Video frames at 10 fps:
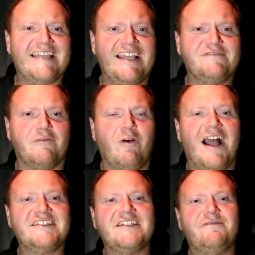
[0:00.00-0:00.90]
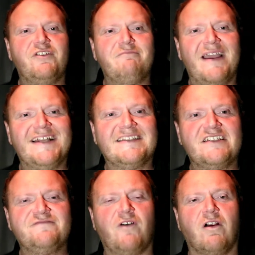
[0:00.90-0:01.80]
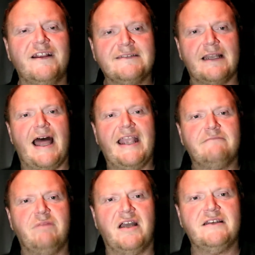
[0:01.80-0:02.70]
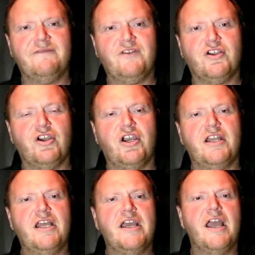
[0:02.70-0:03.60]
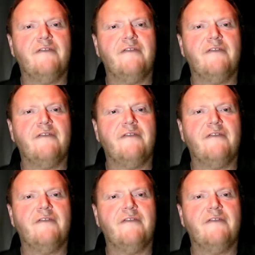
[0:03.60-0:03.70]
Thanks for watching. If you've made it this far, hit the like button if you could.